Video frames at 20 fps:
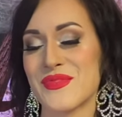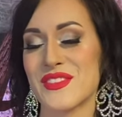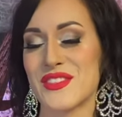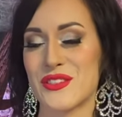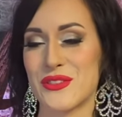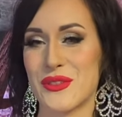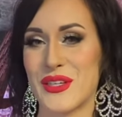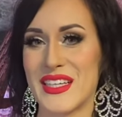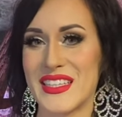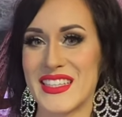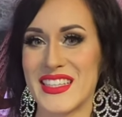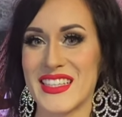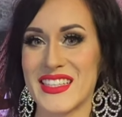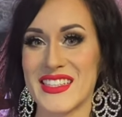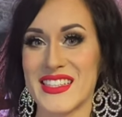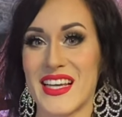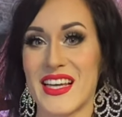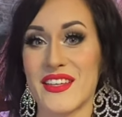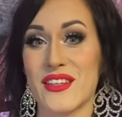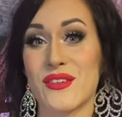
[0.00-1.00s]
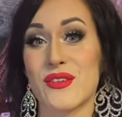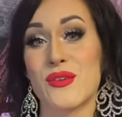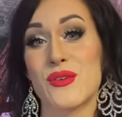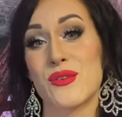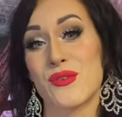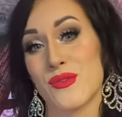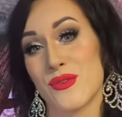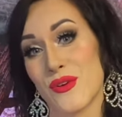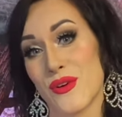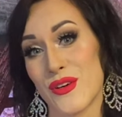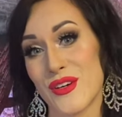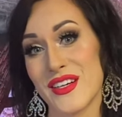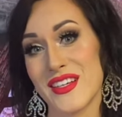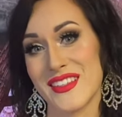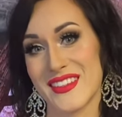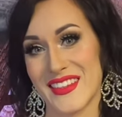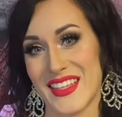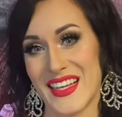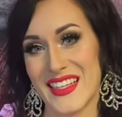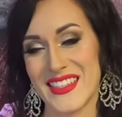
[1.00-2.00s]
training set for
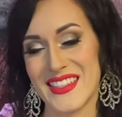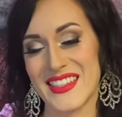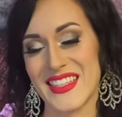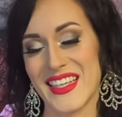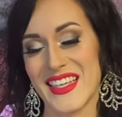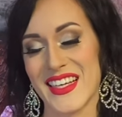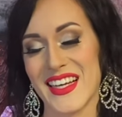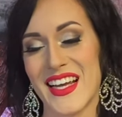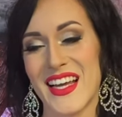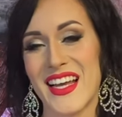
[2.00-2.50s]
dancing